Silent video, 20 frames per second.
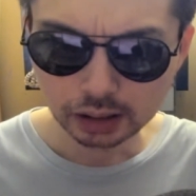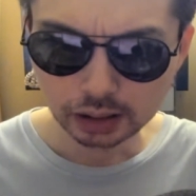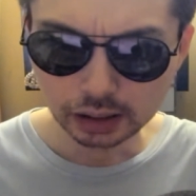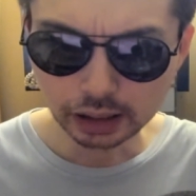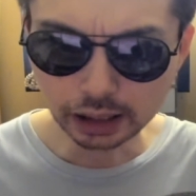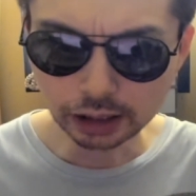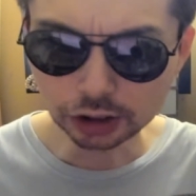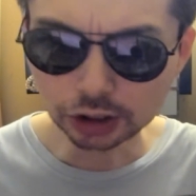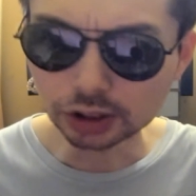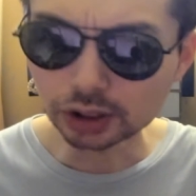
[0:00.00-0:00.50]

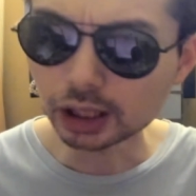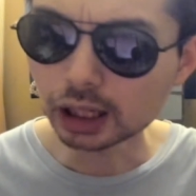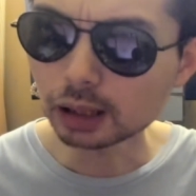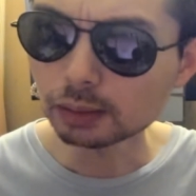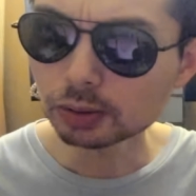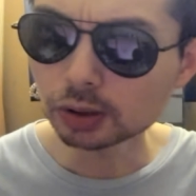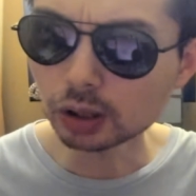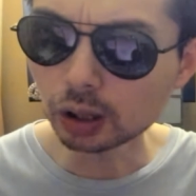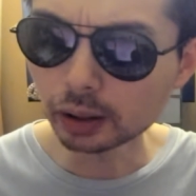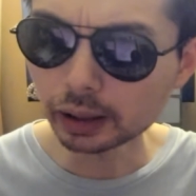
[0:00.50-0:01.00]
It just
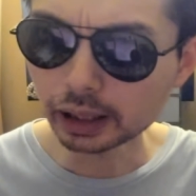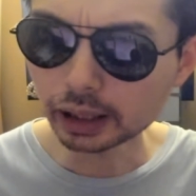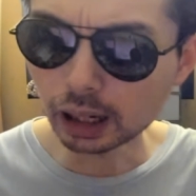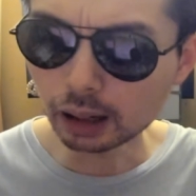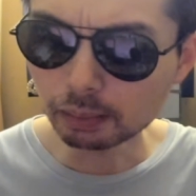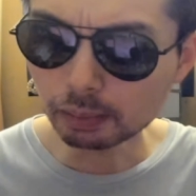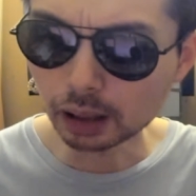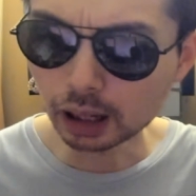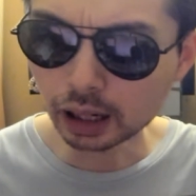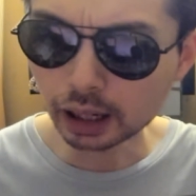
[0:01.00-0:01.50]
keeps going
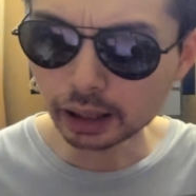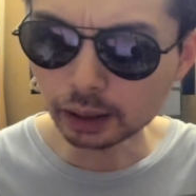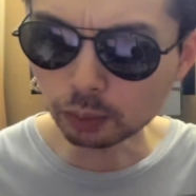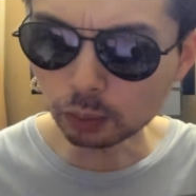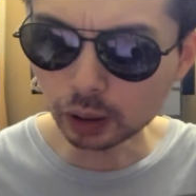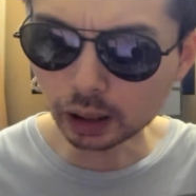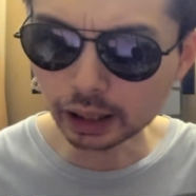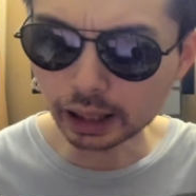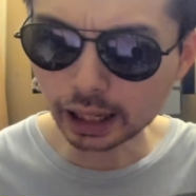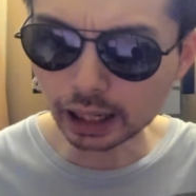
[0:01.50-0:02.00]
up by
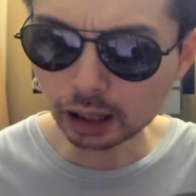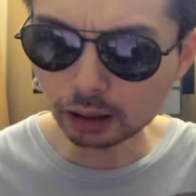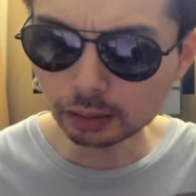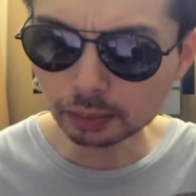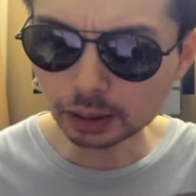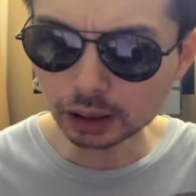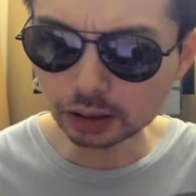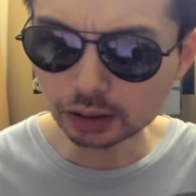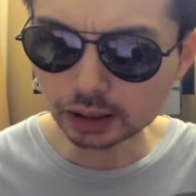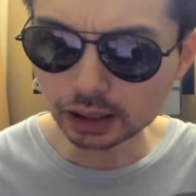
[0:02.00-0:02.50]
1 hour
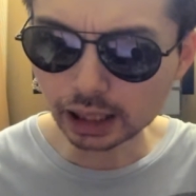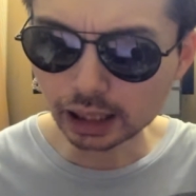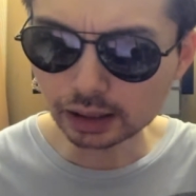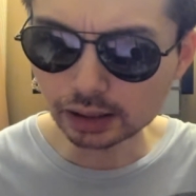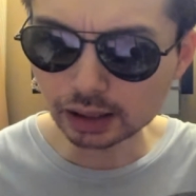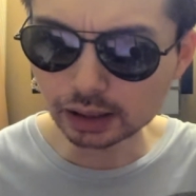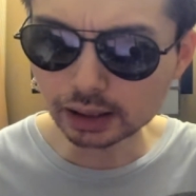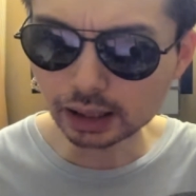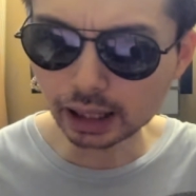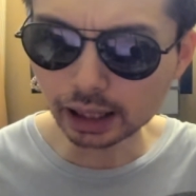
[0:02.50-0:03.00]
because that's
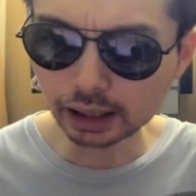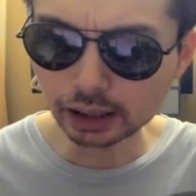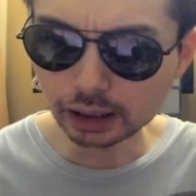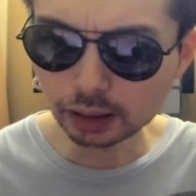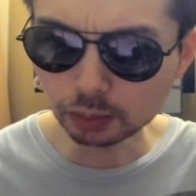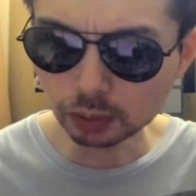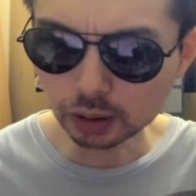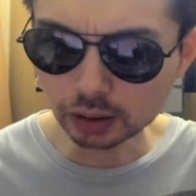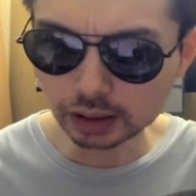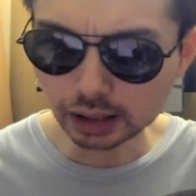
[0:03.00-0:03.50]
exactly
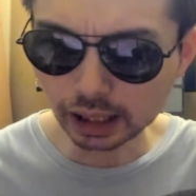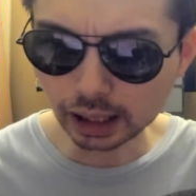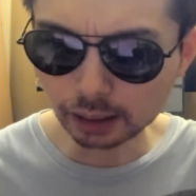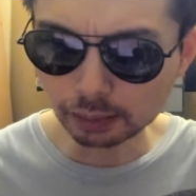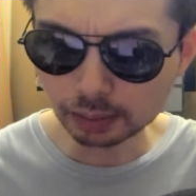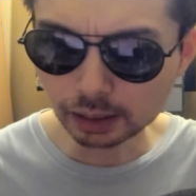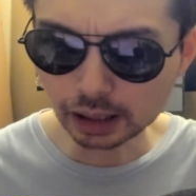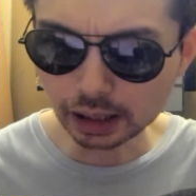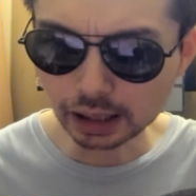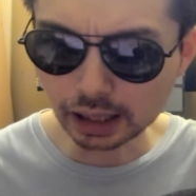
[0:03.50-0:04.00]
what's
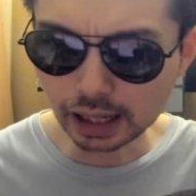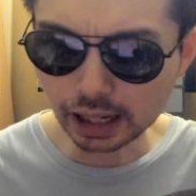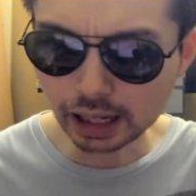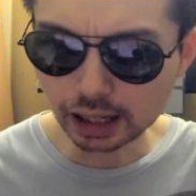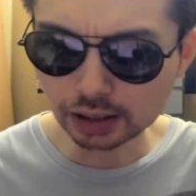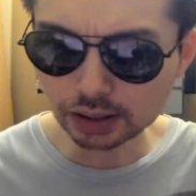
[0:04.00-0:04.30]
happening here.